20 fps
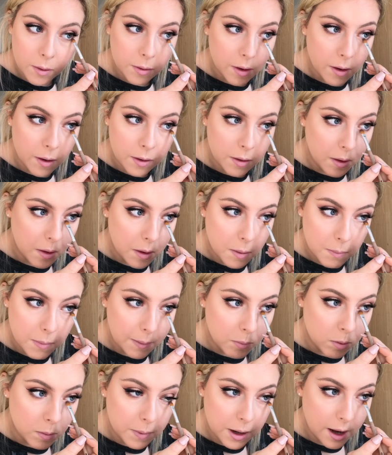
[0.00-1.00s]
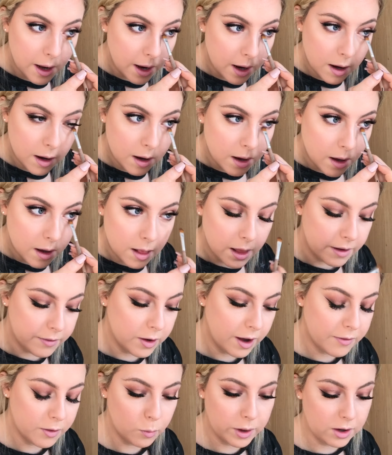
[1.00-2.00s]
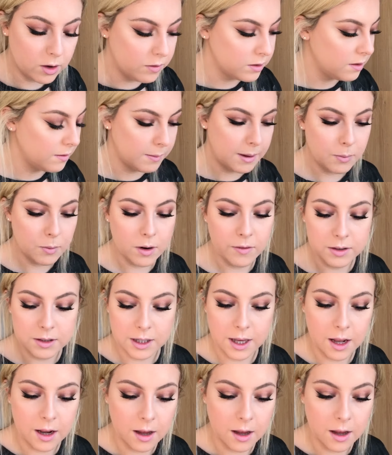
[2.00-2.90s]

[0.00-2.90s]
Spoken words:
dimension to the bottom. So then I'm going to pick up the